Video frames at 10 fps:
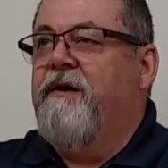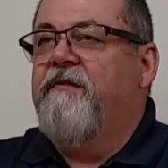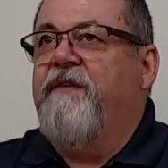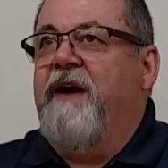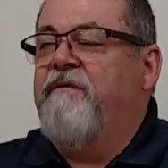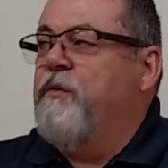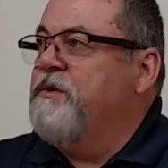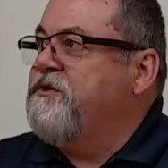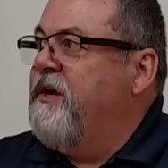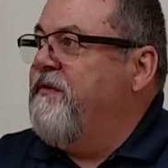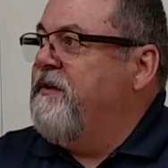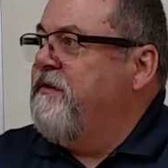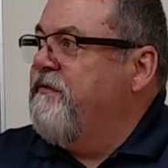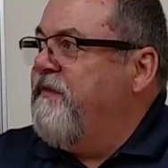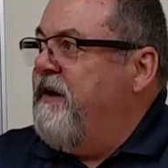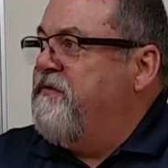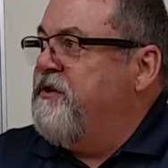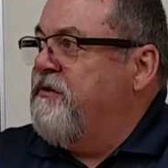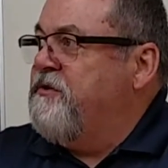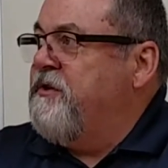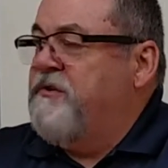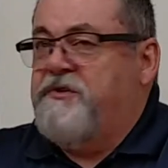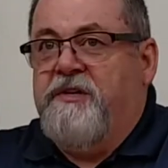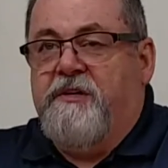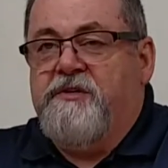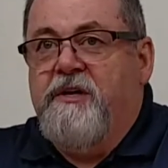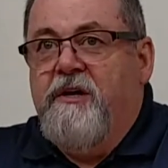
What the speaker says: 603-547-5006.